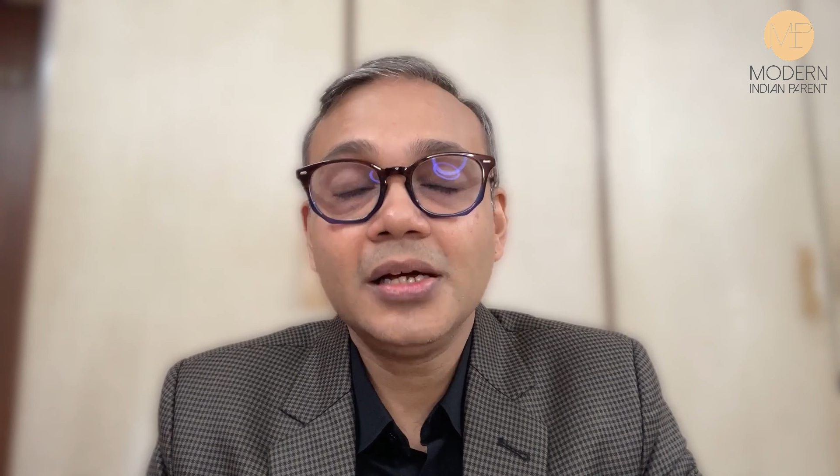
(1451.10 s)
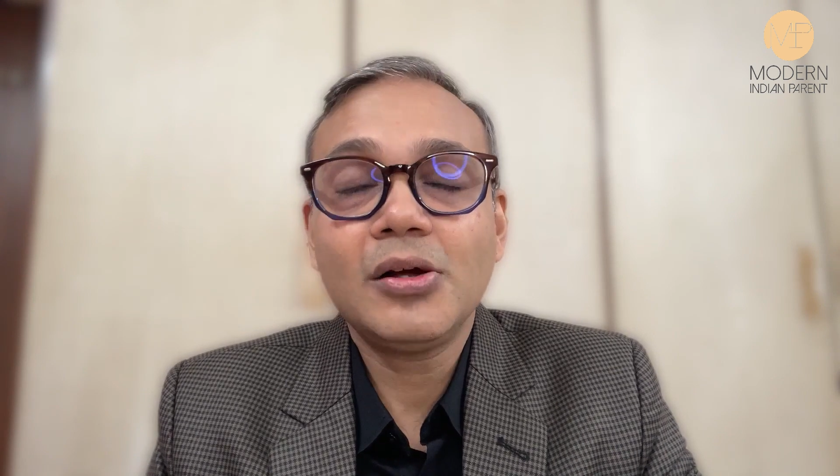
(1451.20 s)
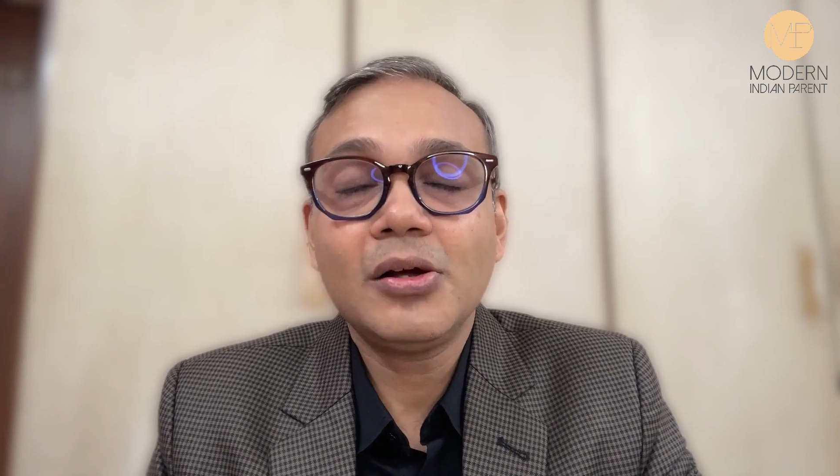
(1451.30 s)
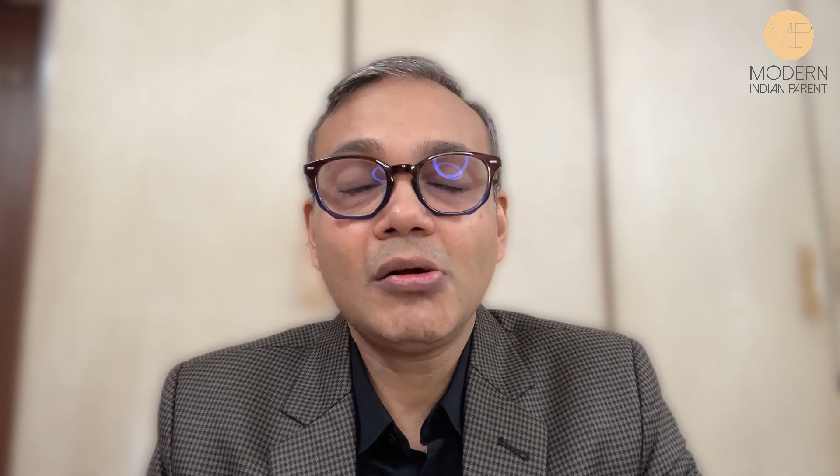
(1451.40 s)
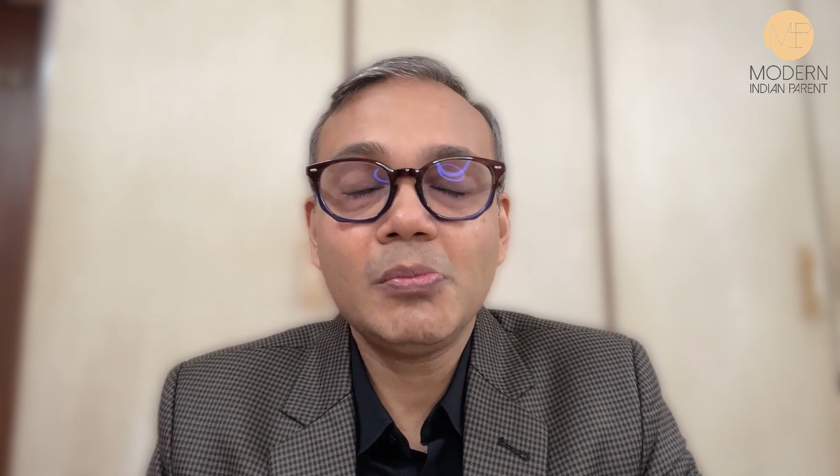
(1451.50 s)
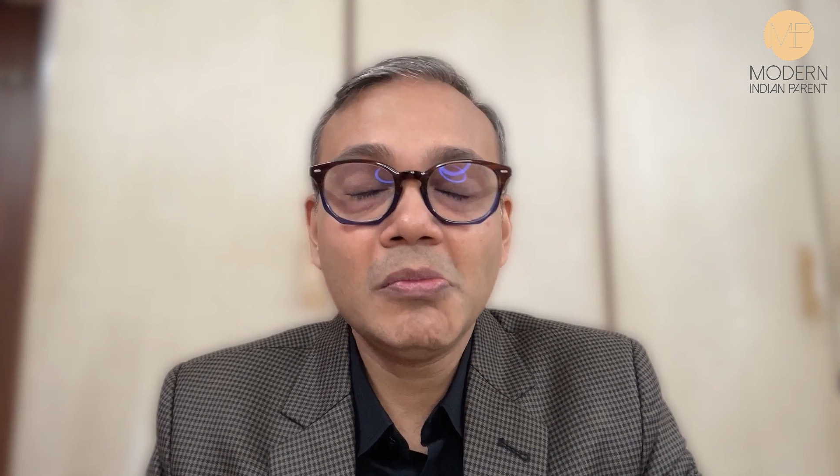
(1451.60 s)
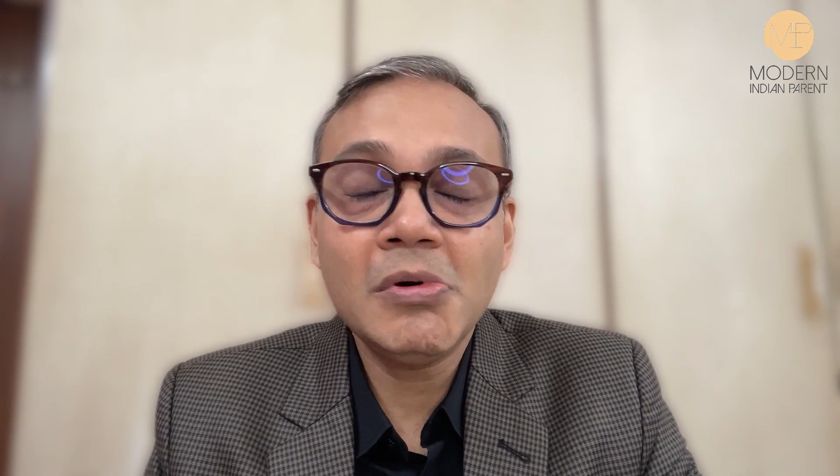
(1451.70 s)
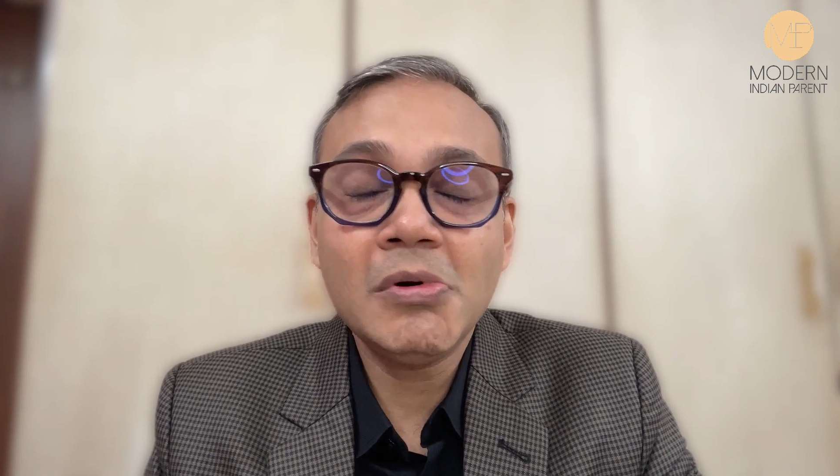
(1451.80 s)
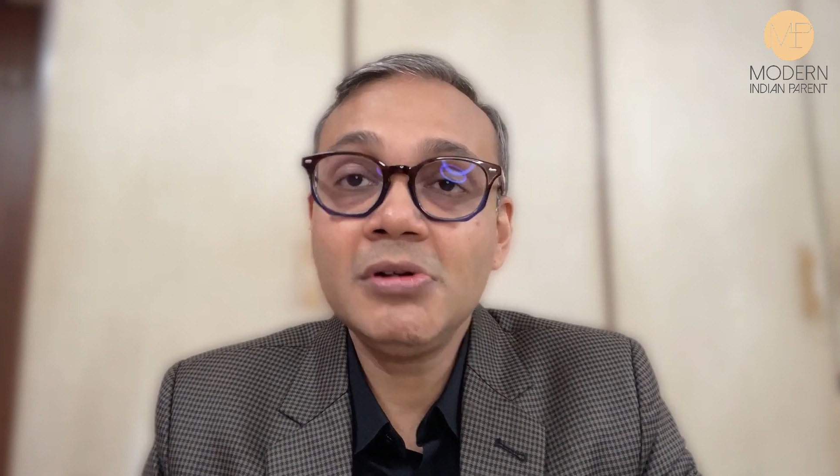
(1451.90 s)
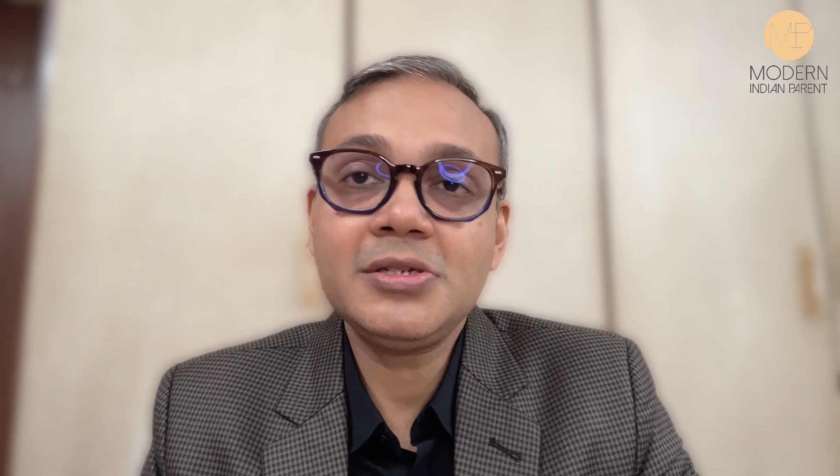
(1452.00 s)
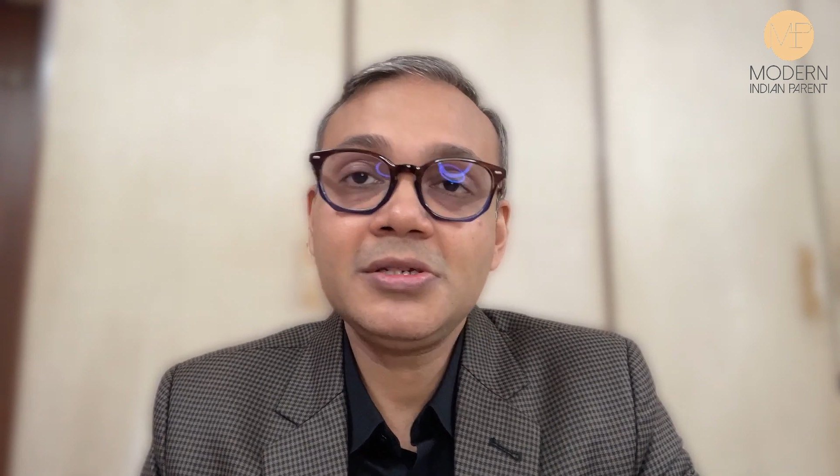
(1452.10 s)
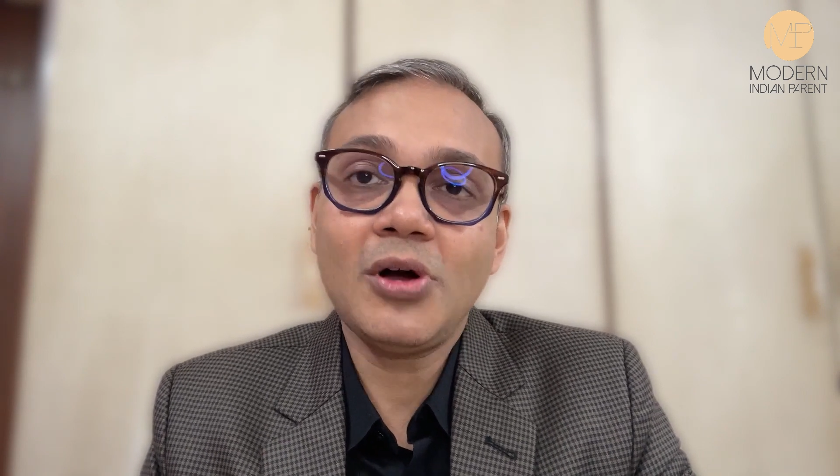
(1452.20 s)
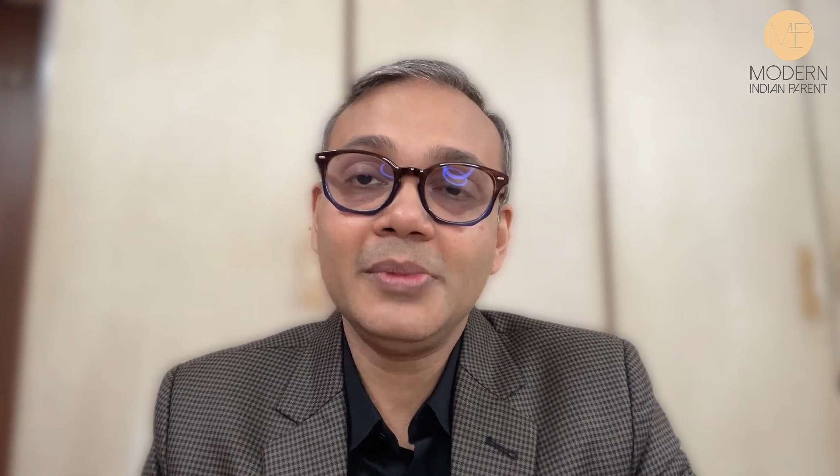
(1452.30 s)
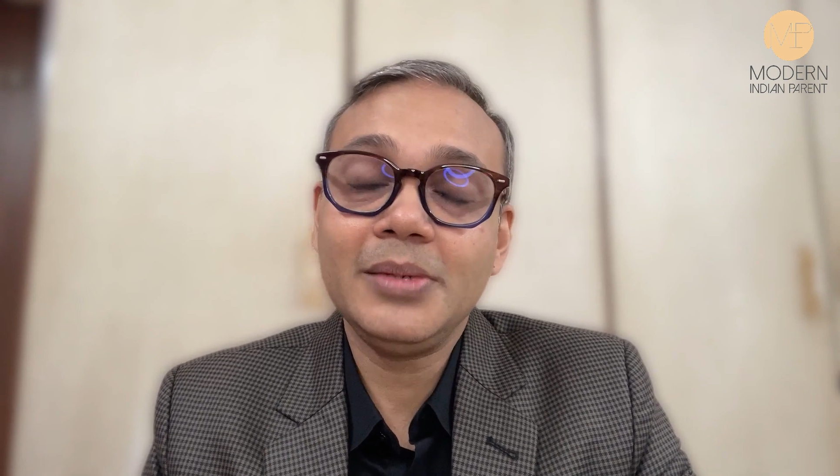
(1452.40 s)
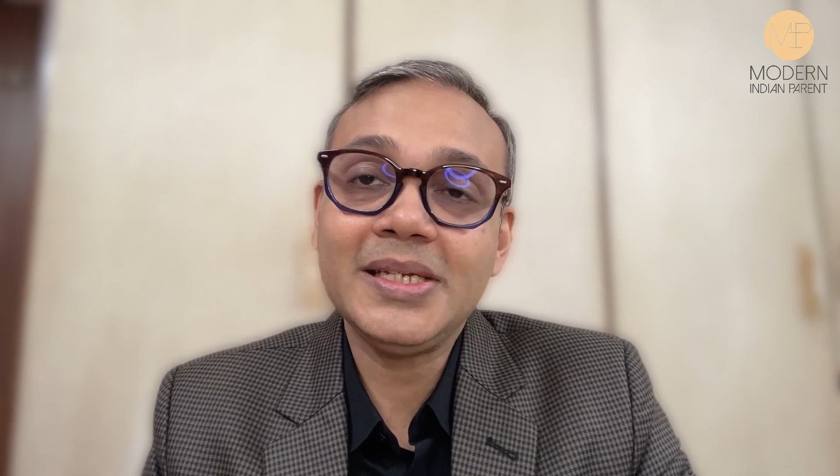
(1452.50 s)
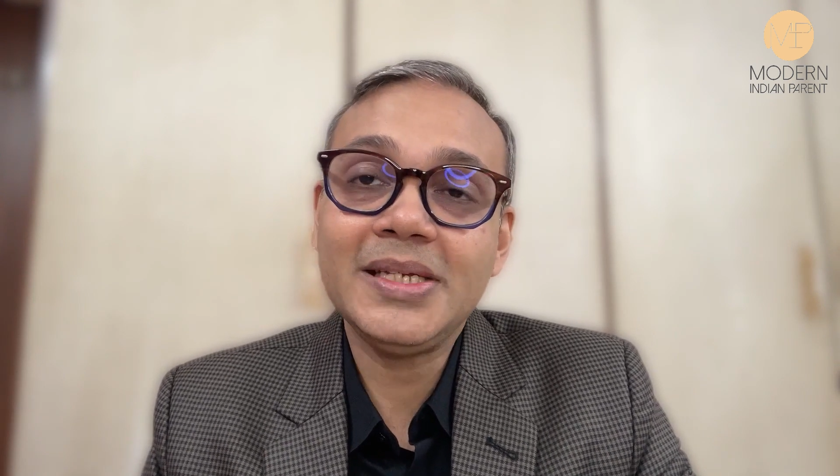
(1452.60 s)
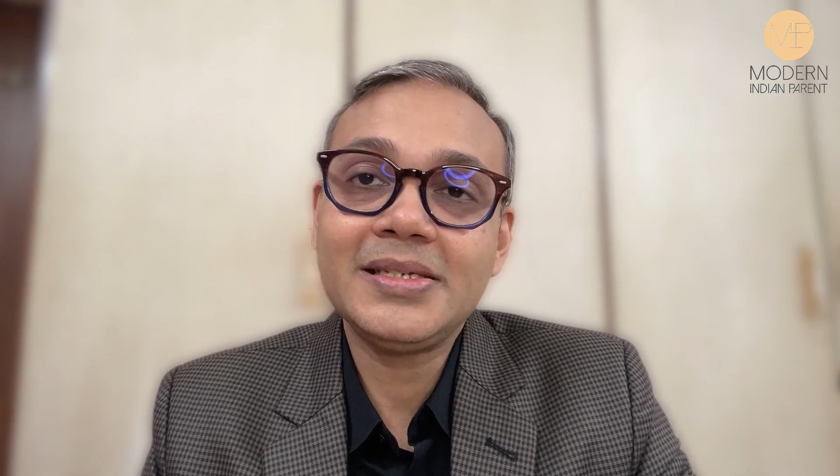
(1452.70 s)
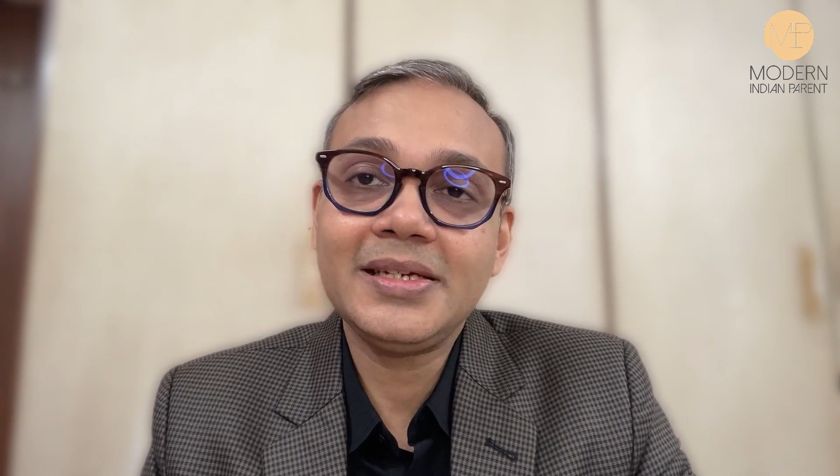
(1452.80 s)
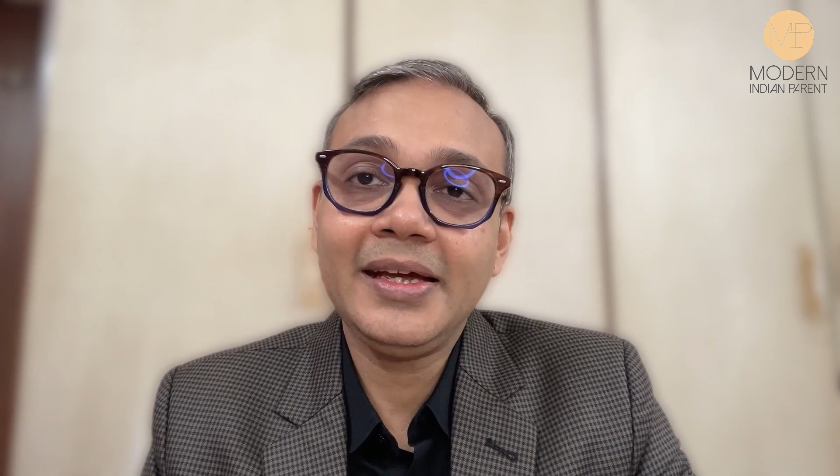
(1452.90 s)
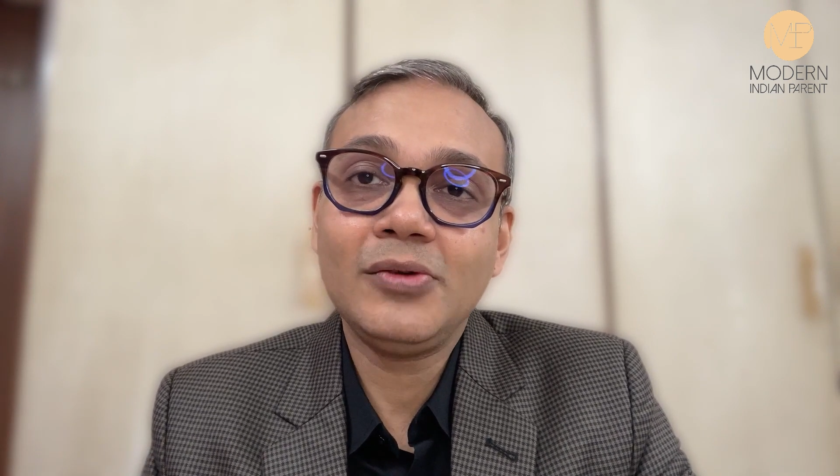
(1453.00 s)
The most common
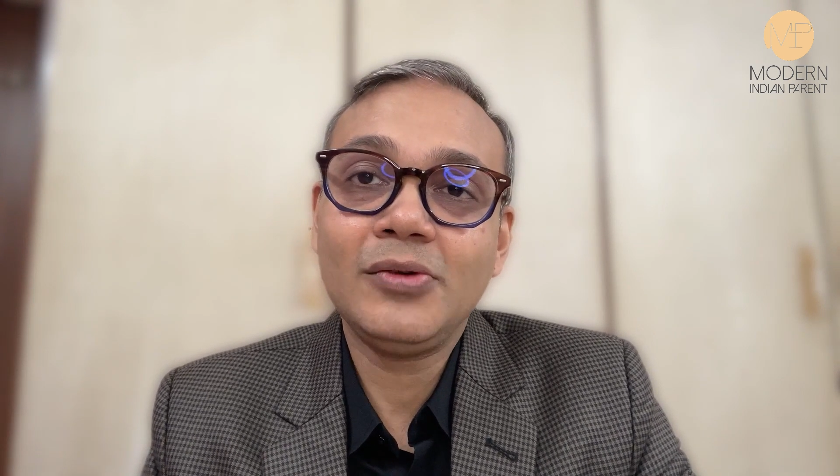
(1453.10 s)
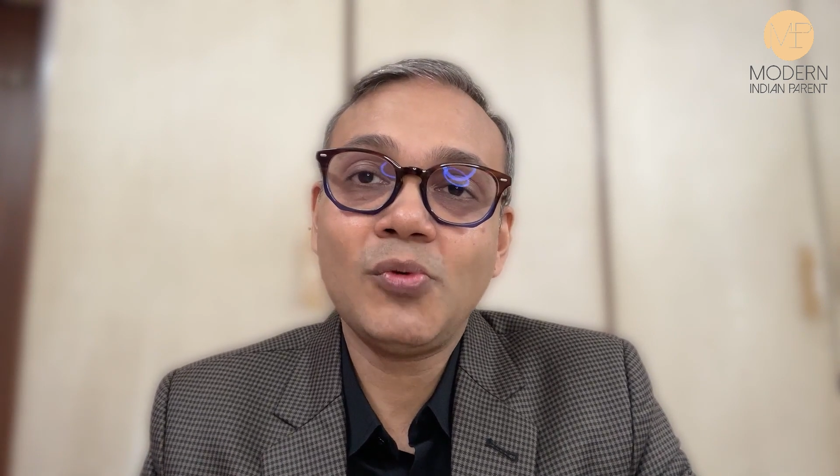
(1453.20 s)
mistake,